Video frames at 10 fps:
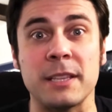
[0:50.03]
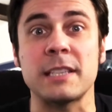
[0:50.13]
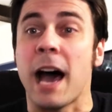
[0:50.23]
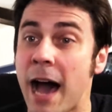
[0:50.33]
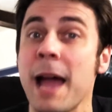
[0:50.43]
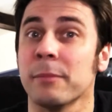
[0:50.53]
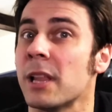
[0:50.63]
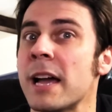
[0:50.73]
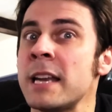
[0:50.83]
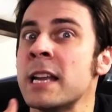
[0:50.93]
the
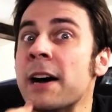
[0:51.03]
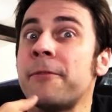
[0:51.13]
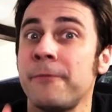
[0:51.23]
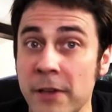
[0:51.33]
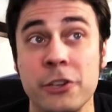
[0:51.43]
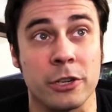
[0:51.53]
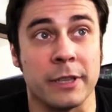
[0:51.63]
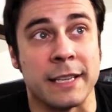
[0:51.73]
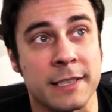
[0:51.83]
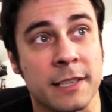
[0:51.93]
timeline
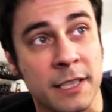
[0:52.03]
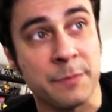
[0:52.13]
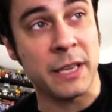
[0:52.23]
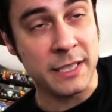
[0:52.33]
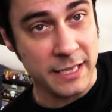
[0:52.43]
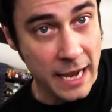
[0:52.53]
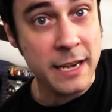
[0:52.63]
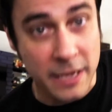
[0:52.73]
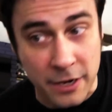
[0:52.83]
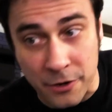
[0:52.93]
officially, since it's been
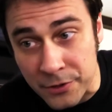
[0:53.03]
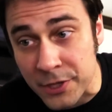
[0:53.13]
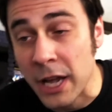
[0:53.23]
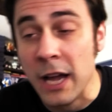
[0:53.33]
10 years,